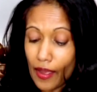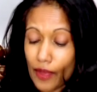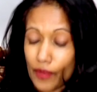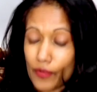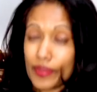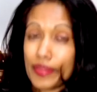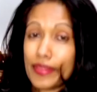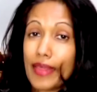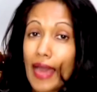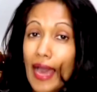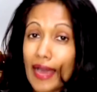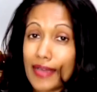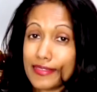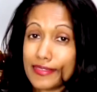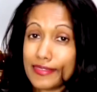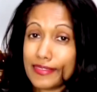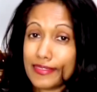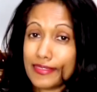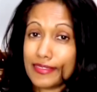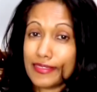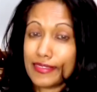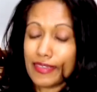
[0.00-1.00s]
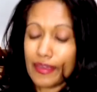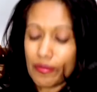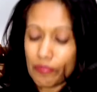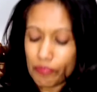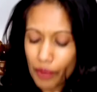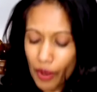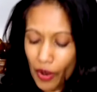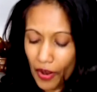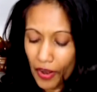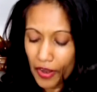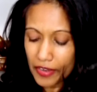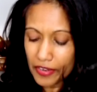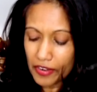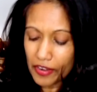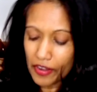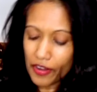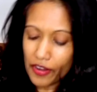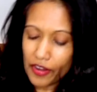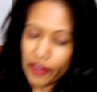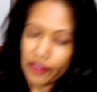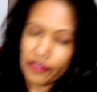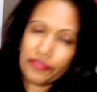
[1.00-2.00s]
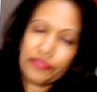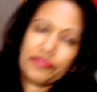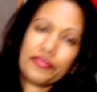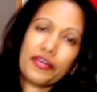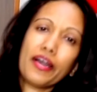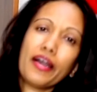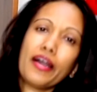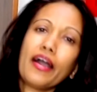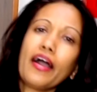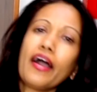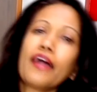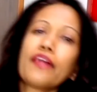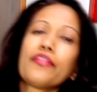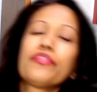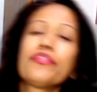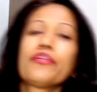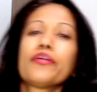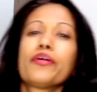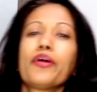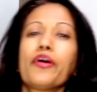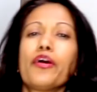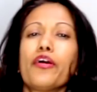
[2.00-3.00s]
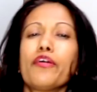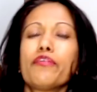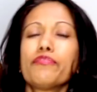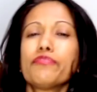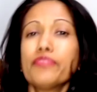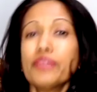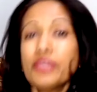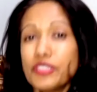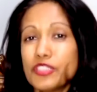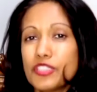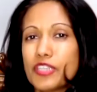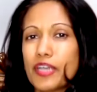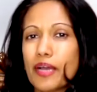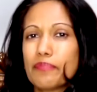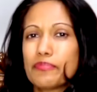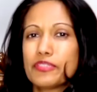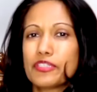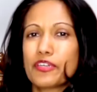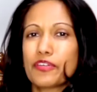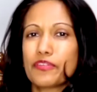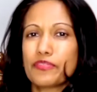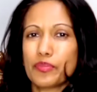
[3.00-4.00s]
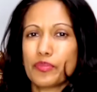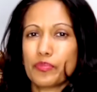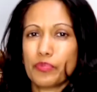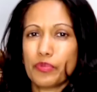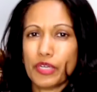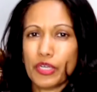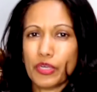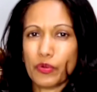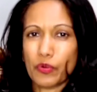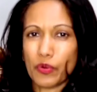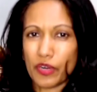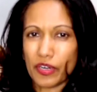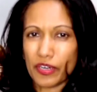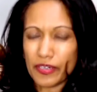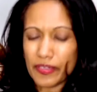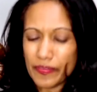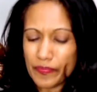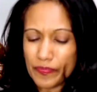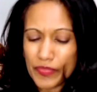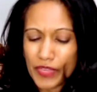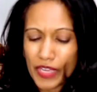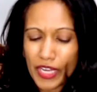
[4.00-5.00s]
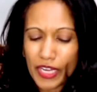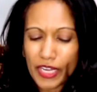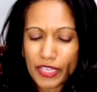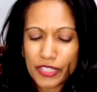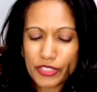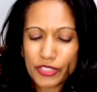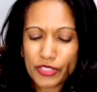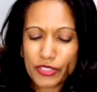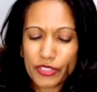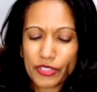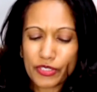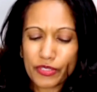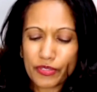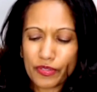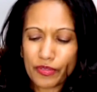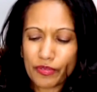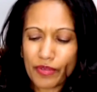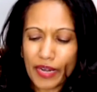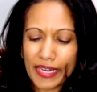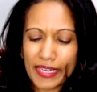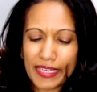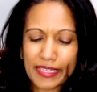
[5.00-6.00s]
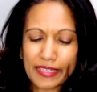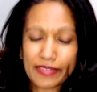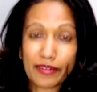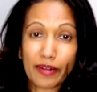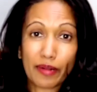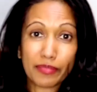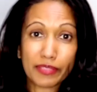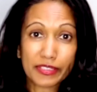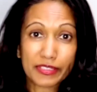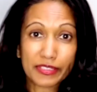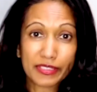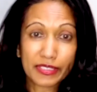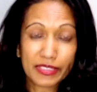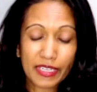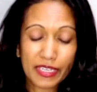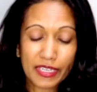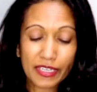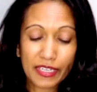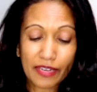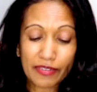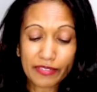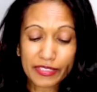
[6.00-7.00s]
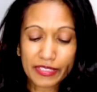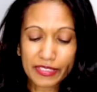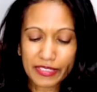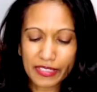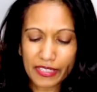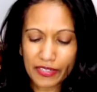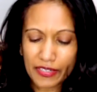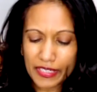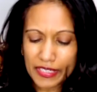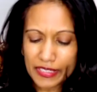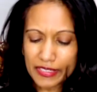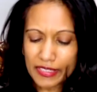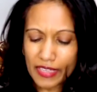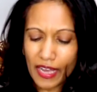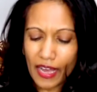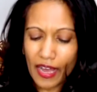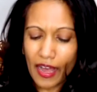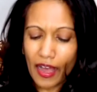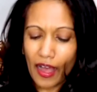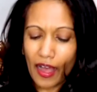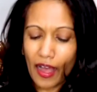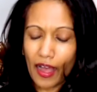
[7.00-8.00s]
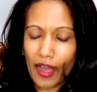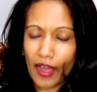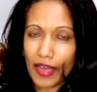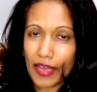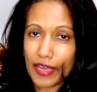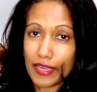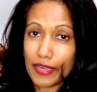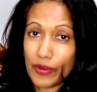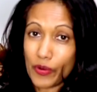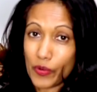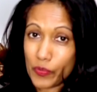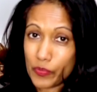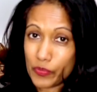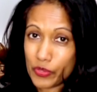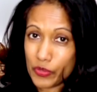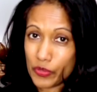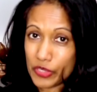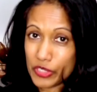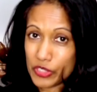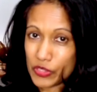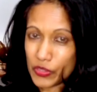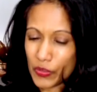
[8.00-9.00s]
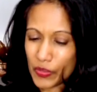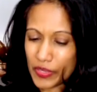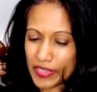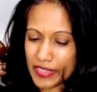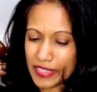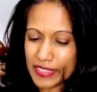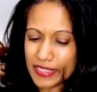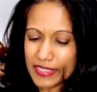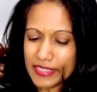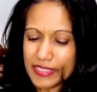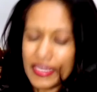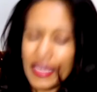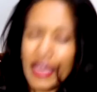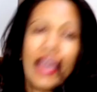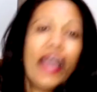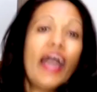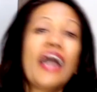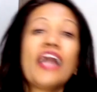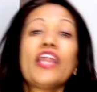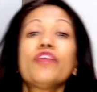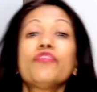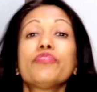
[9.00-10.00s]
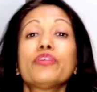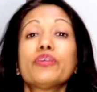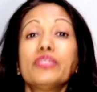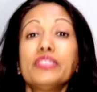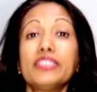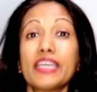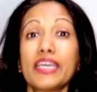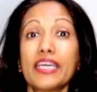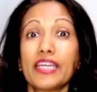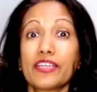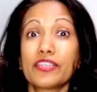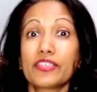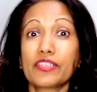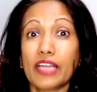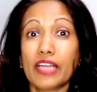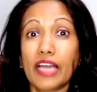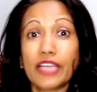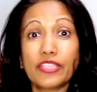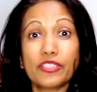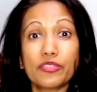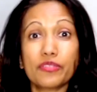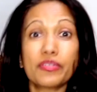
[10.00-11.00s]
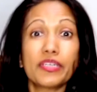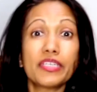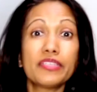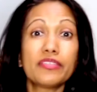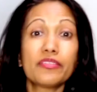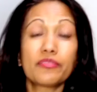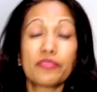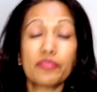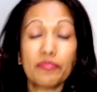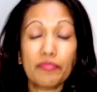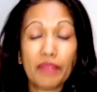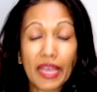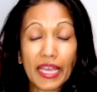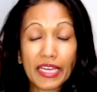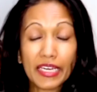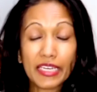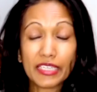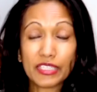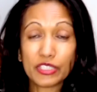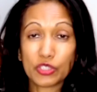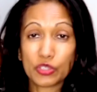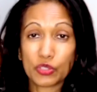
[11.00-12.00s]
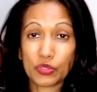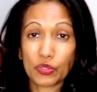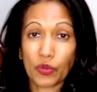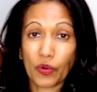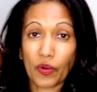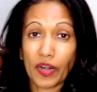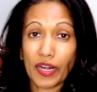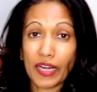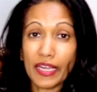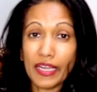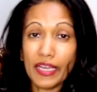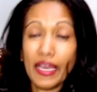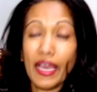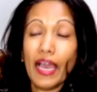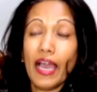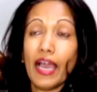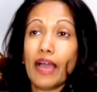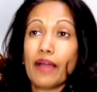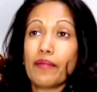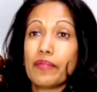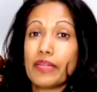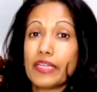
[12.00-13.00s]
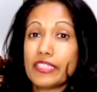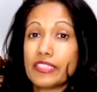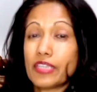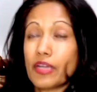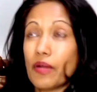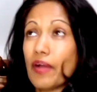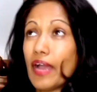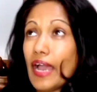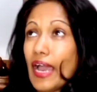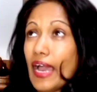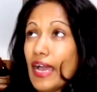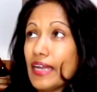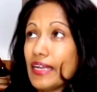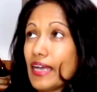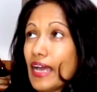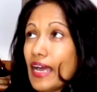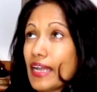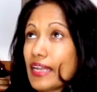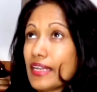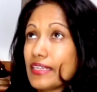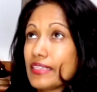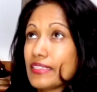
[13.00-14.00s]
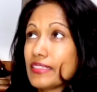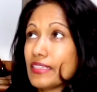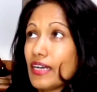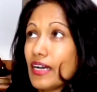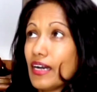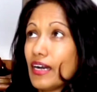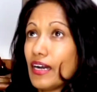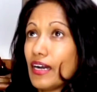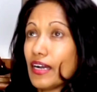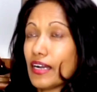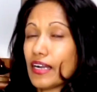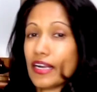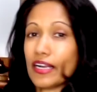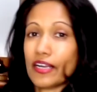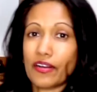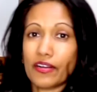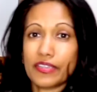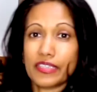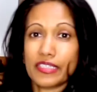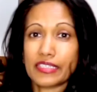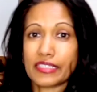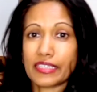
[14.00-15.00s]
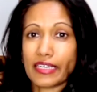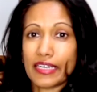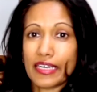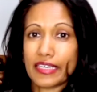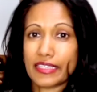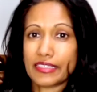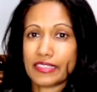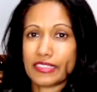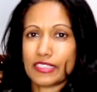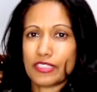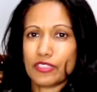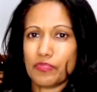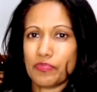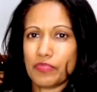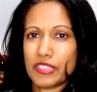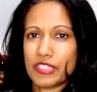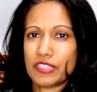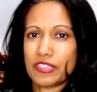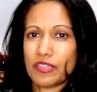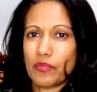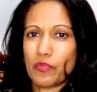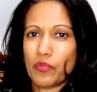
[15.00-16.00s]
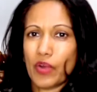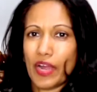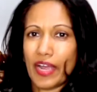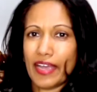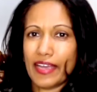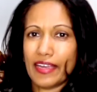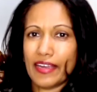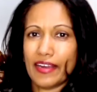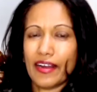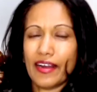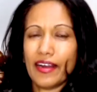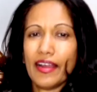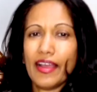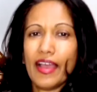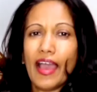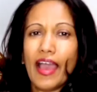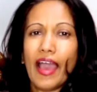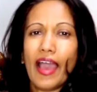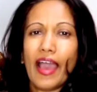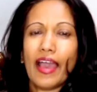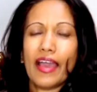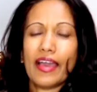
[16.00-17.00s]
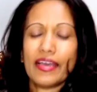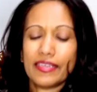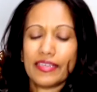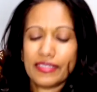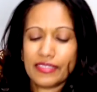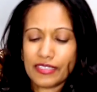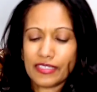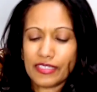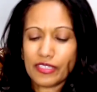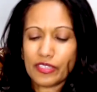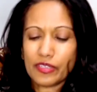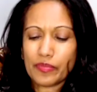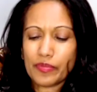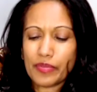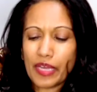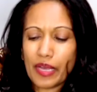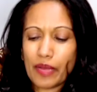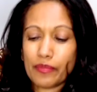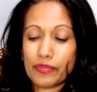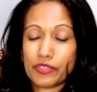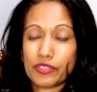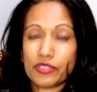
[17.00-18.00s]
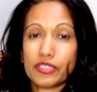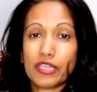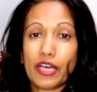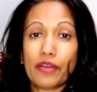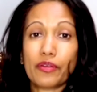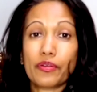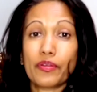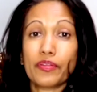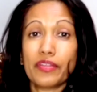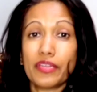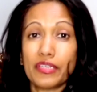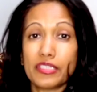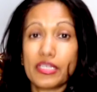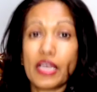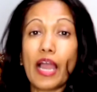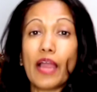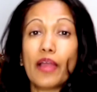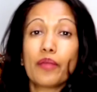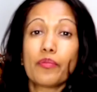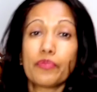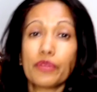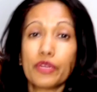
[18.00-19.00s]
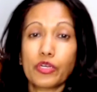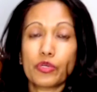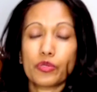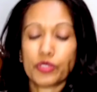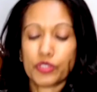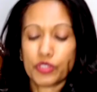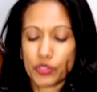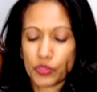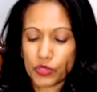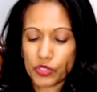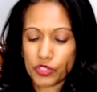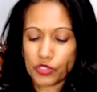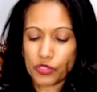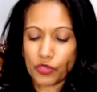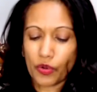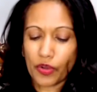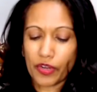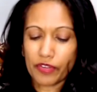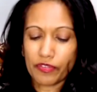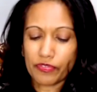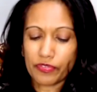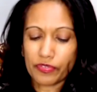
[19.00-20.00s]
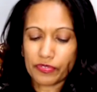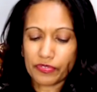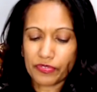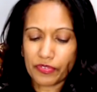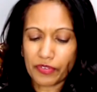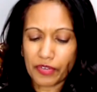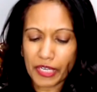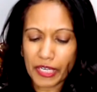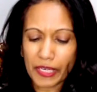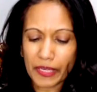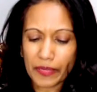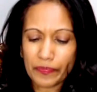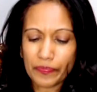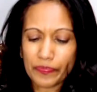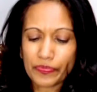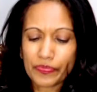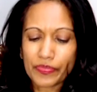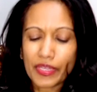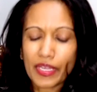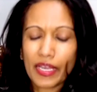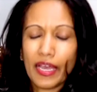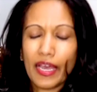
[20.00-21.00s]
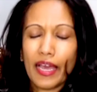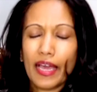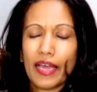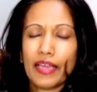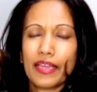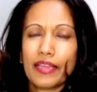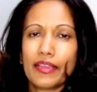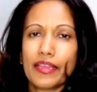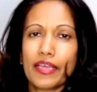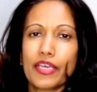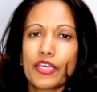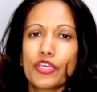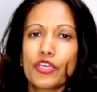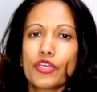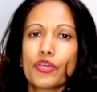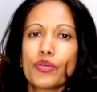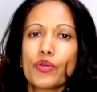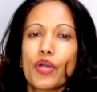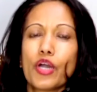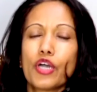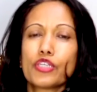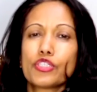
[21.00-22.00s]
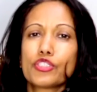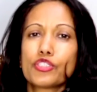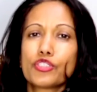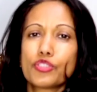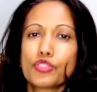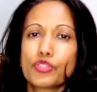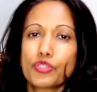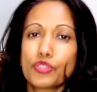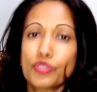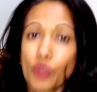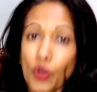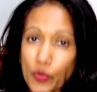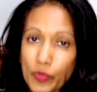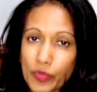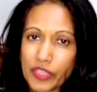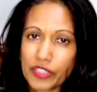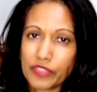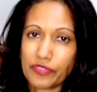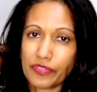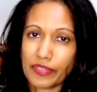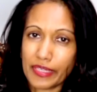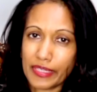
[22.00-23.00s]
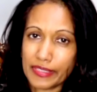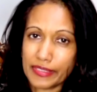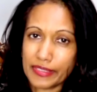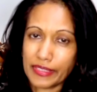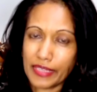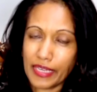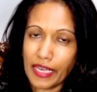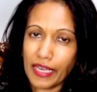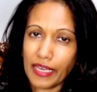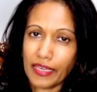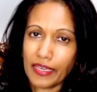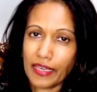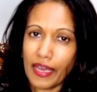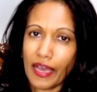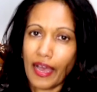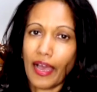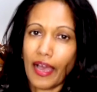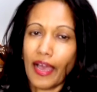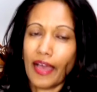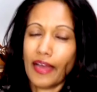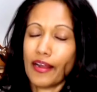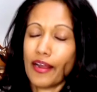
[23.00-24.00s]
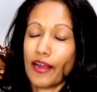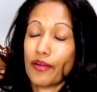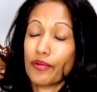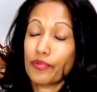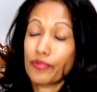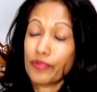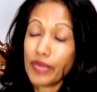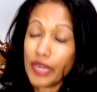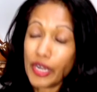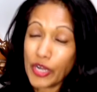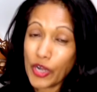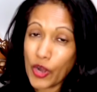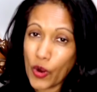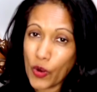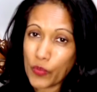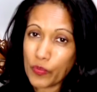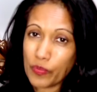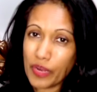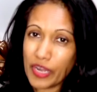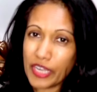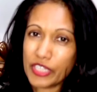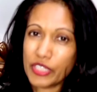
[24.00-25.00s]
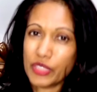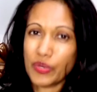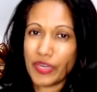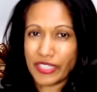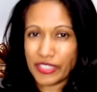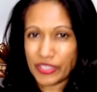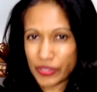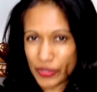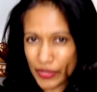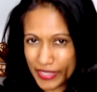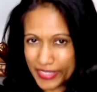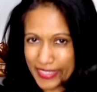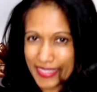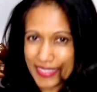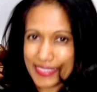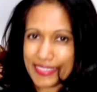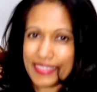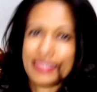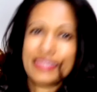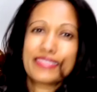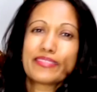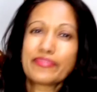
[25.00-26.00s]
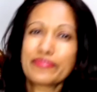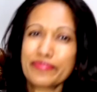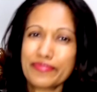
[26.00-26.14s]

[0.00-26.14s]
Well, that's part of the first chapter of the prequel to the Red Heel Rebels novel series. I hope you enjoyed this, and if you did and you'd like to read the remaining story, please go ahead and click on this link. It should be somewhere here, and you'll be able to download the entire prequel short story for free. Thank you so much for listening, and I really hope you enjoyed this.